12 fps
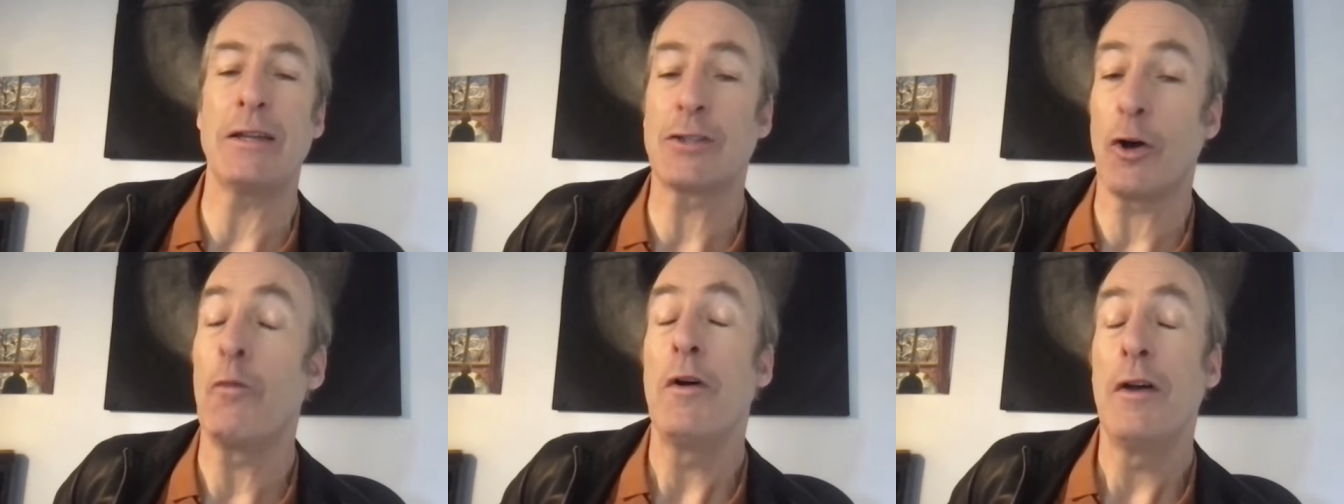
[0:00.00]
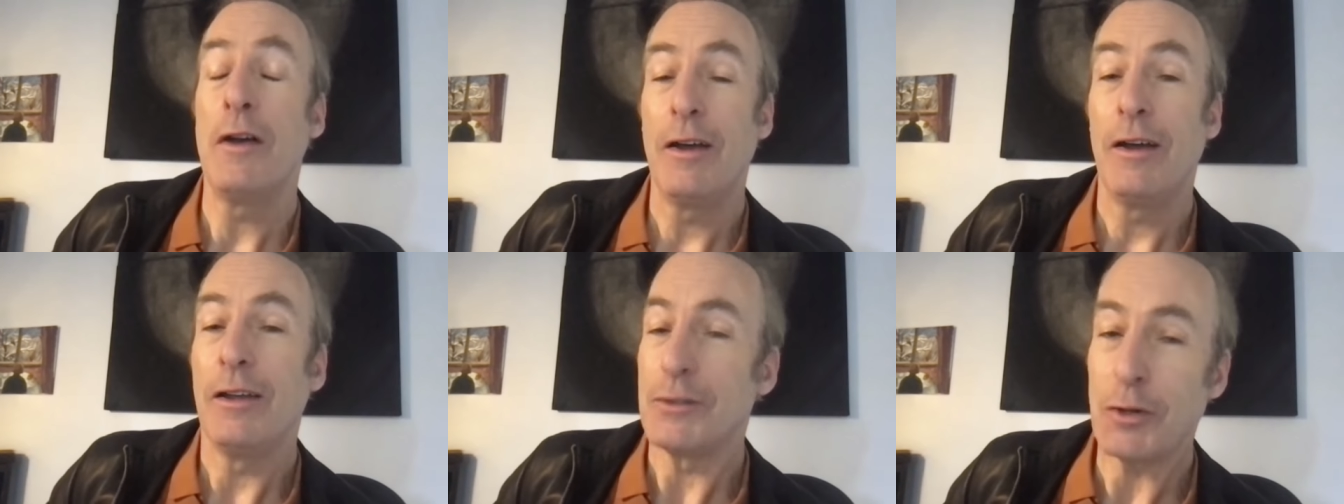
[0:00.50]
So
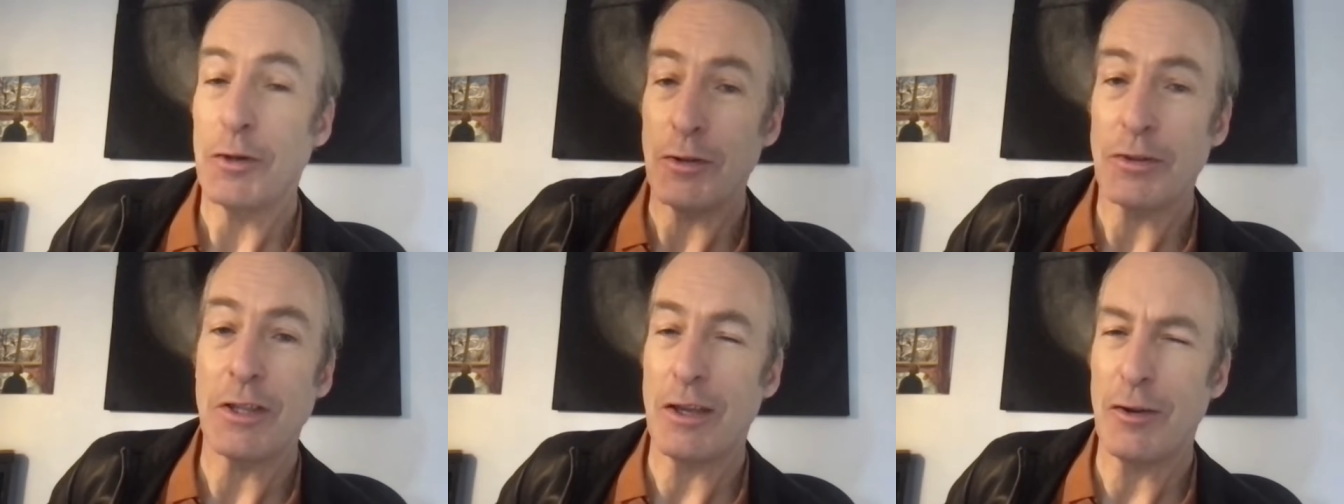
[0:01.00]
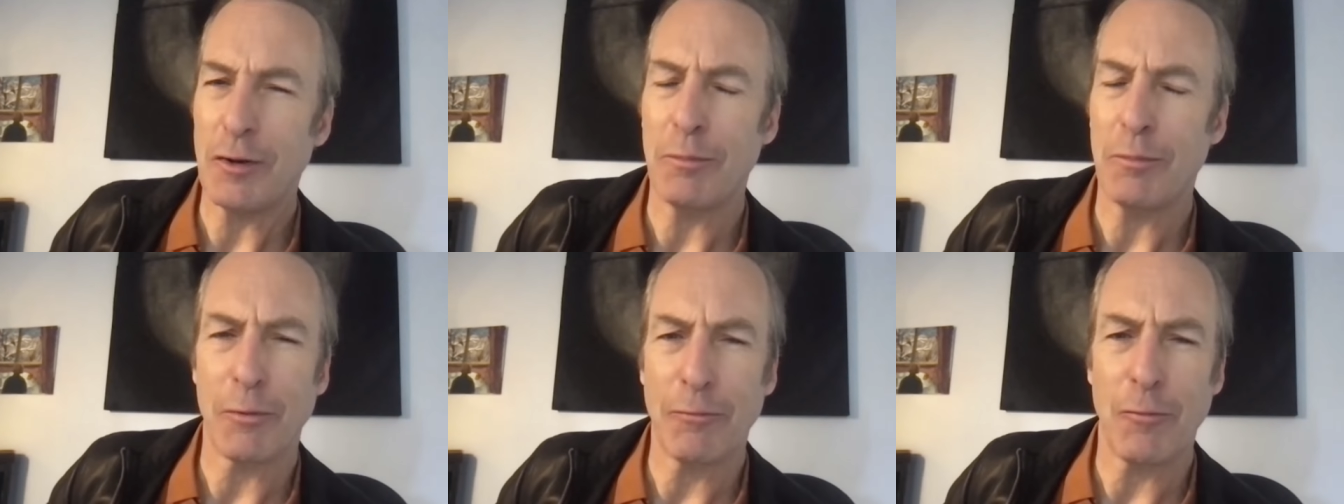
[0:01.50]
so you think you can
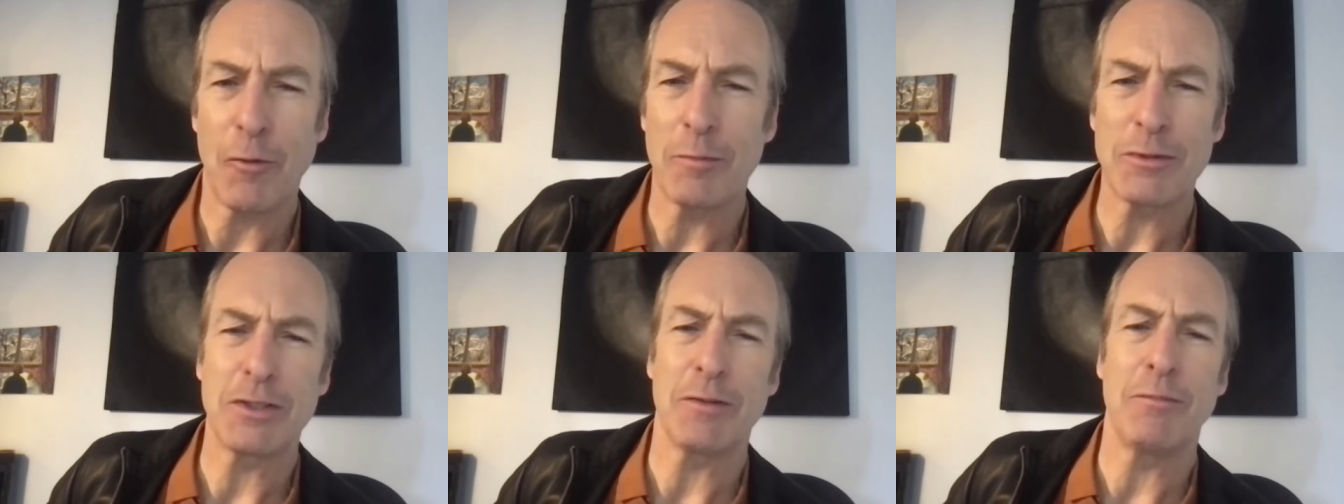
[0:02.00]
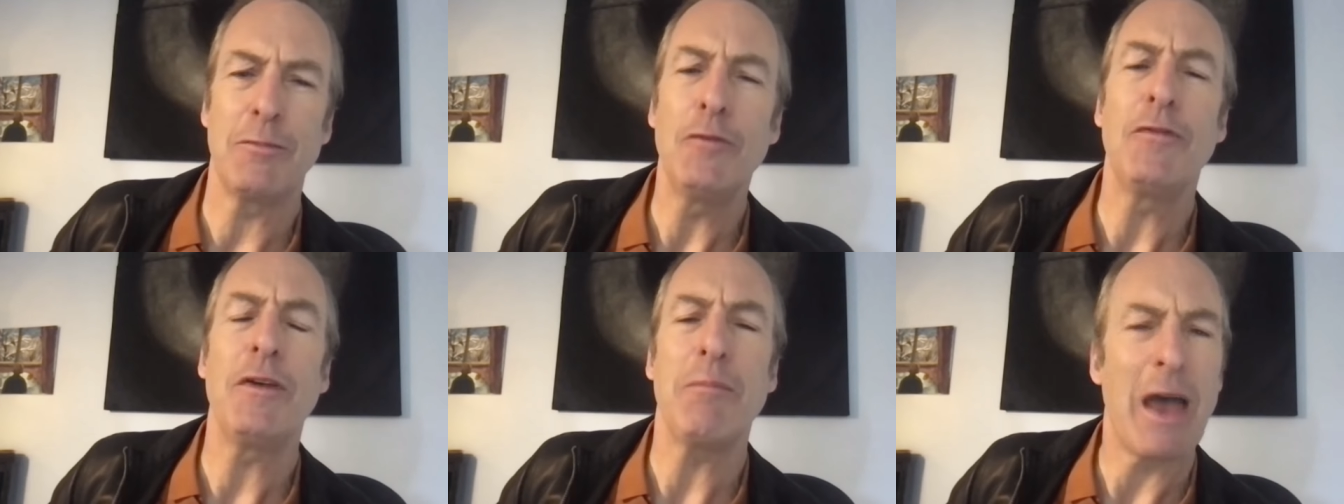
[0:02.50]
perform some
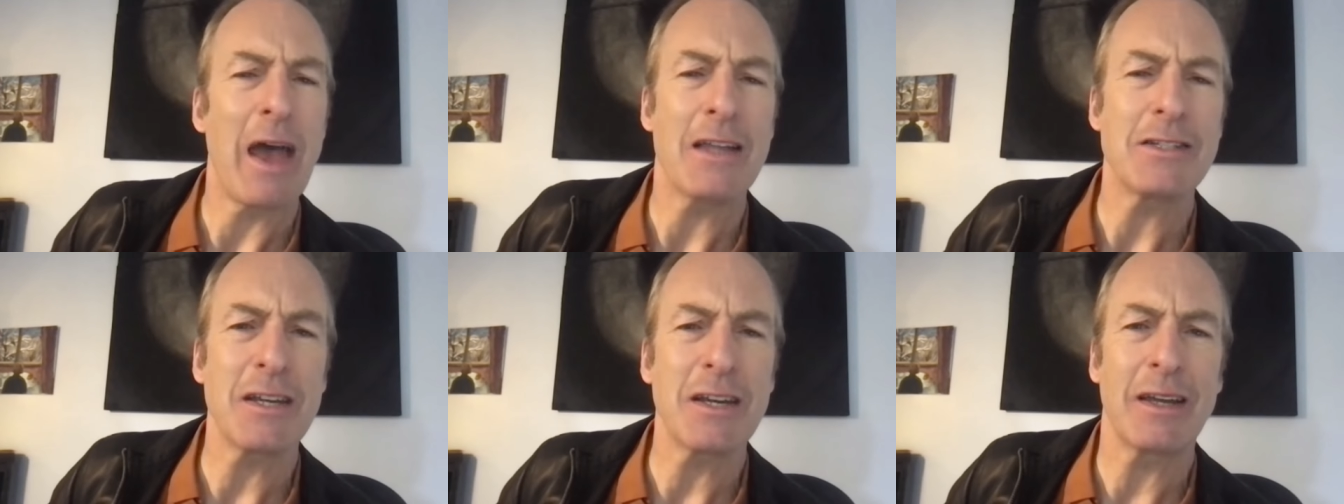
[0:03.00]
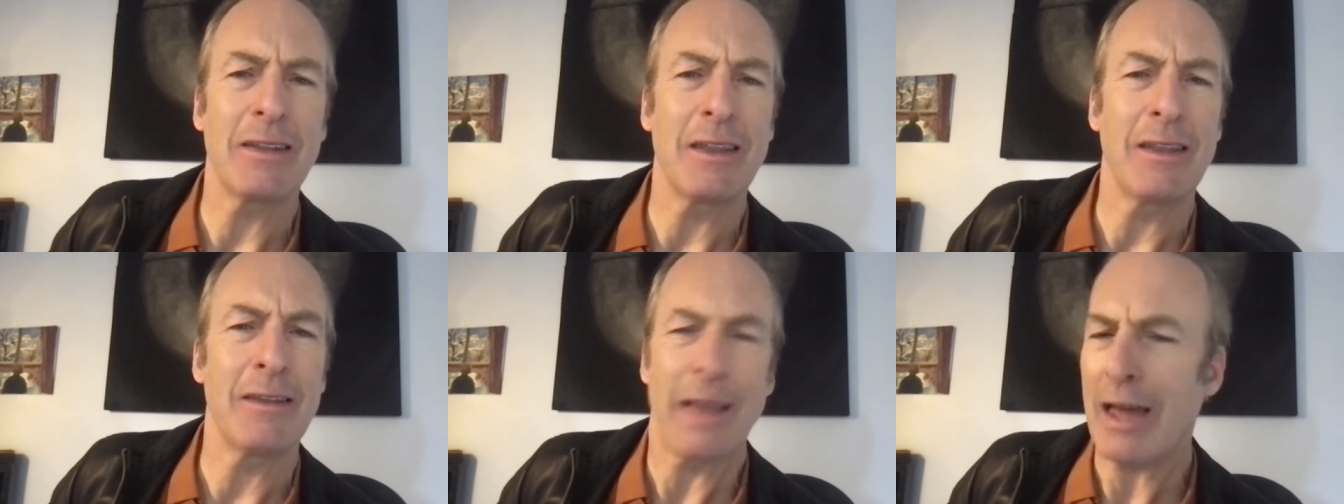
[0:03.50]
movie magic and
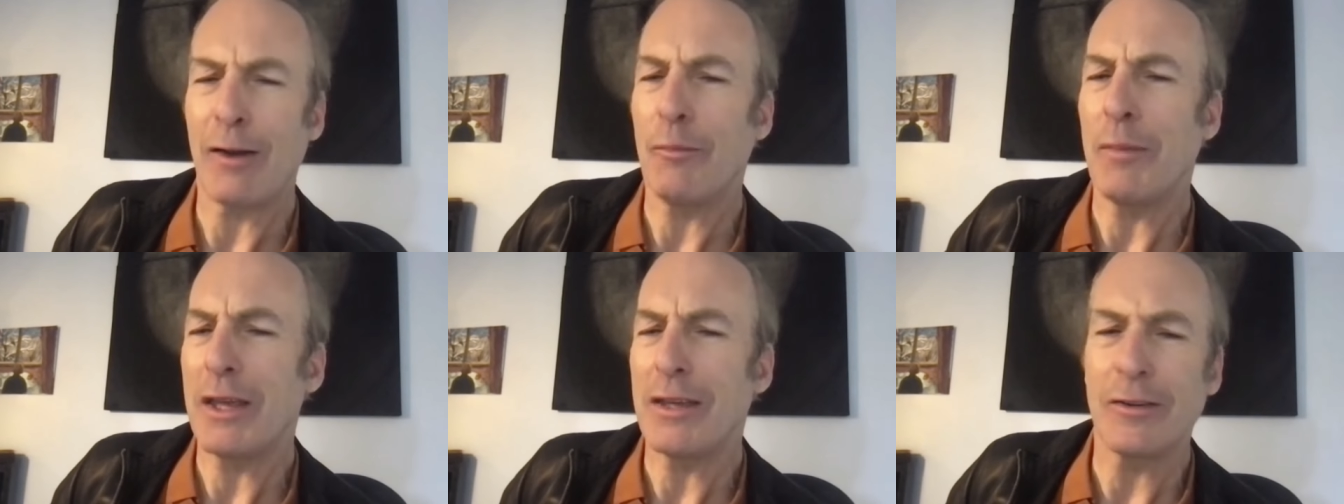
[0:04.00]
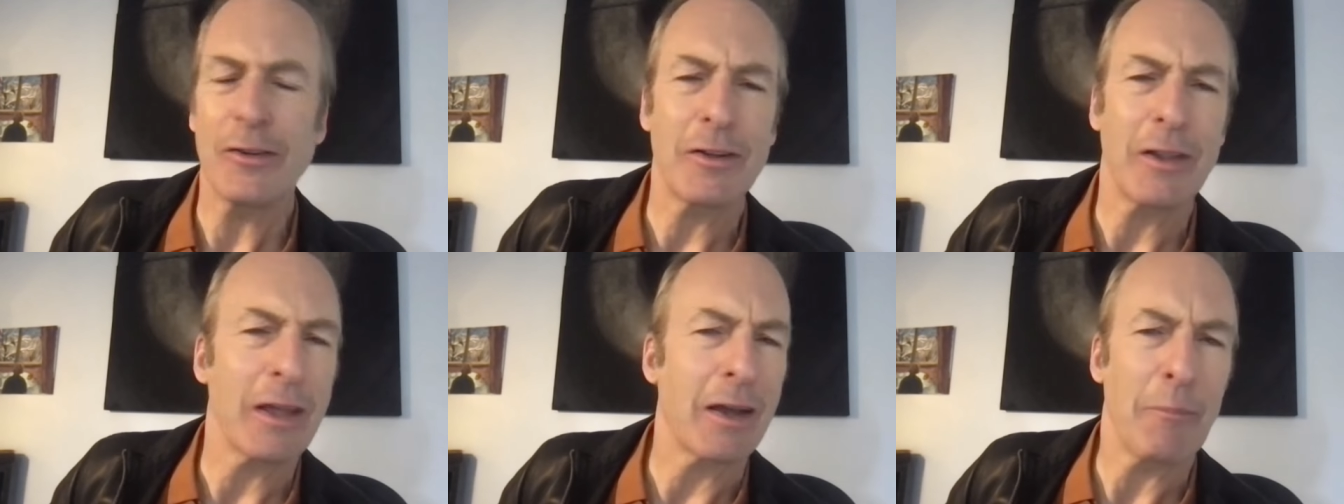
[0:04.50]
then that'll make you look
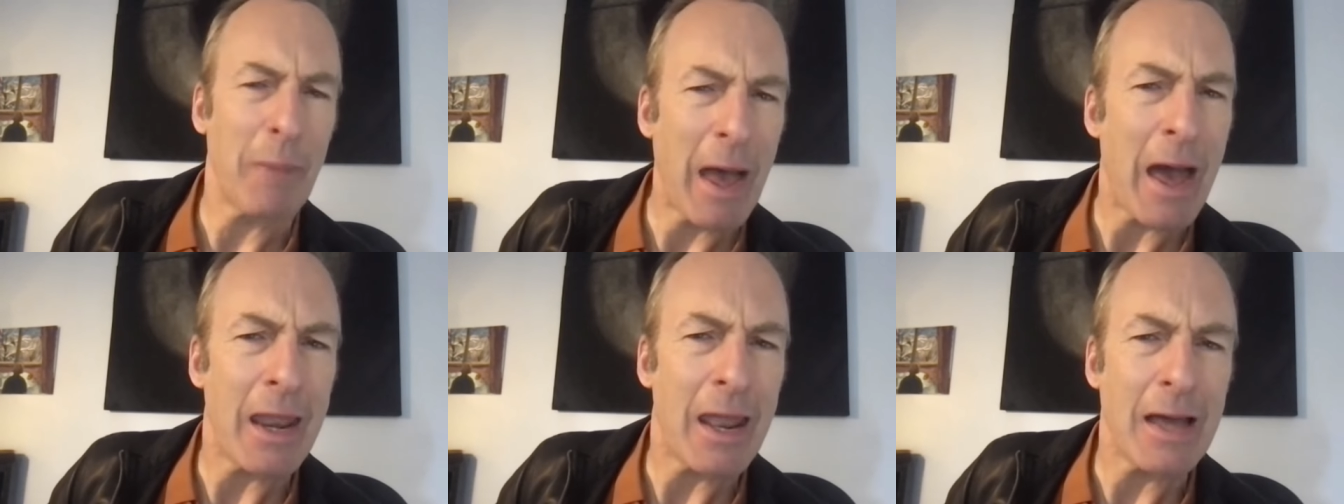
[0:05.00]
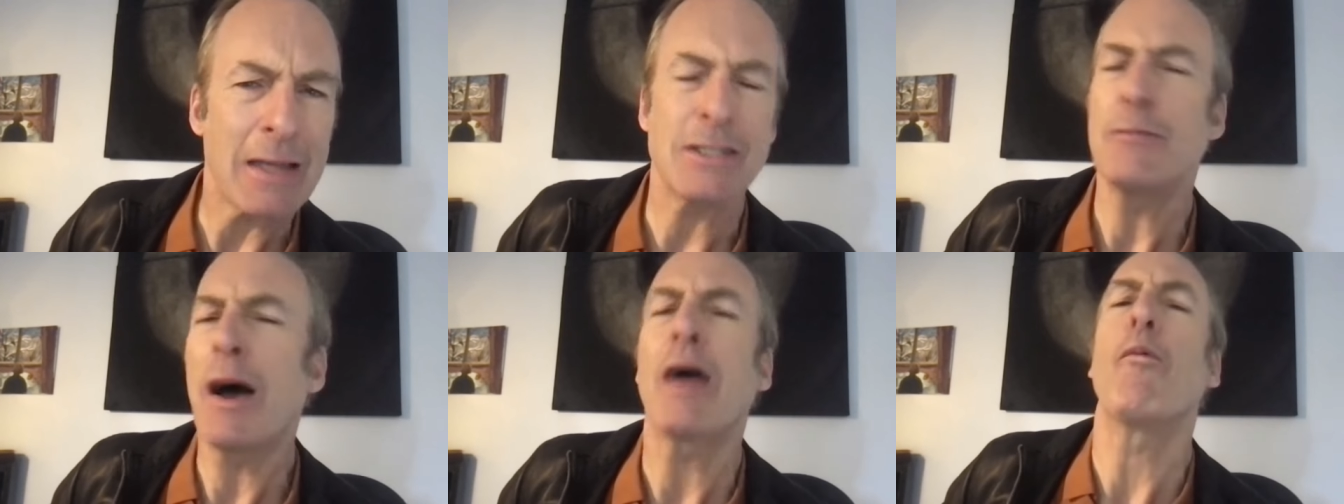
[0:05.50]
like a badass? You
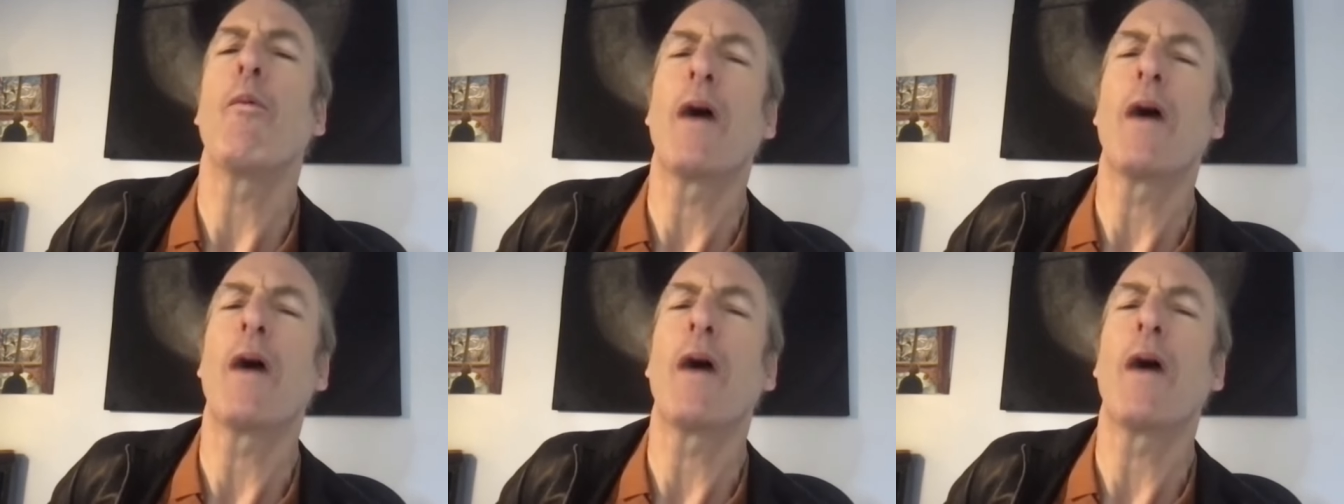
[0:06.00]
might want